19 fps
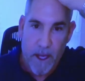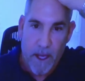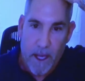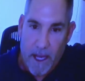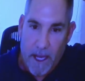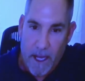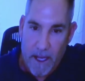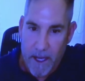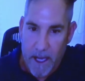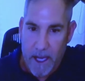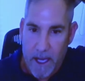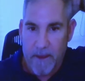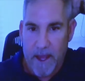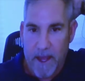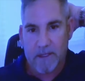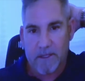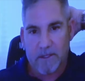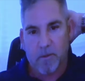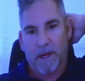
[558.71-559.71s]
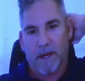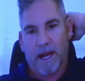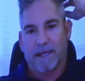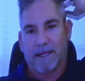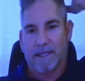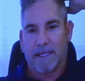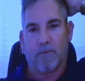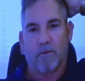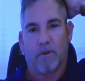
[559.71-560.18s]
And that's what I
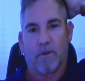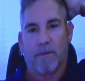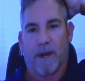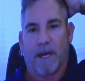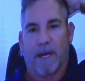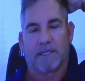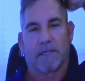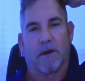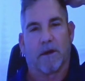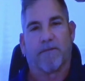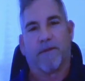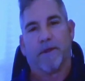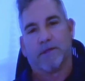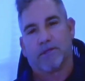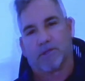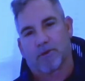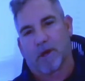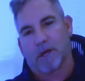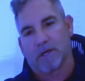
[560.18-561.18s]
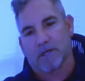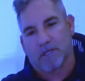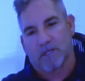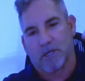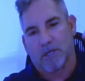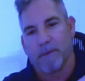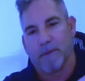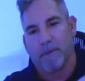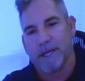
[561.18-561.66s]
did with myself. The drugs
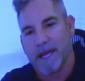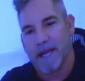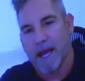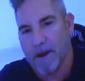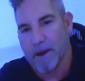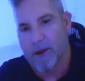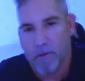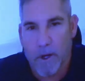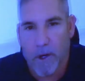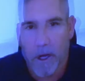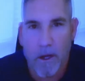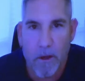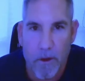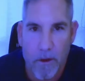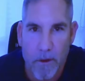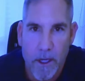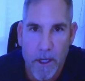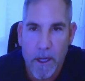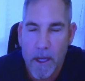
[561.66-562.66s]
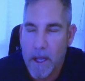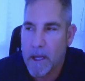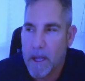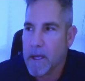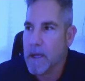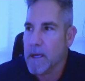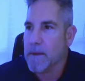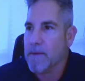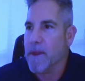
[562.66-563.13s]
took me down a road
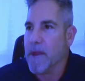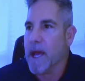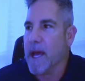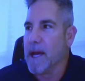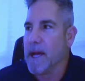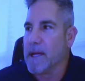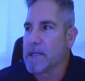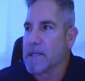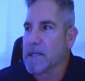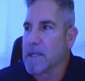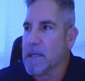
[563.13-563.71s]
that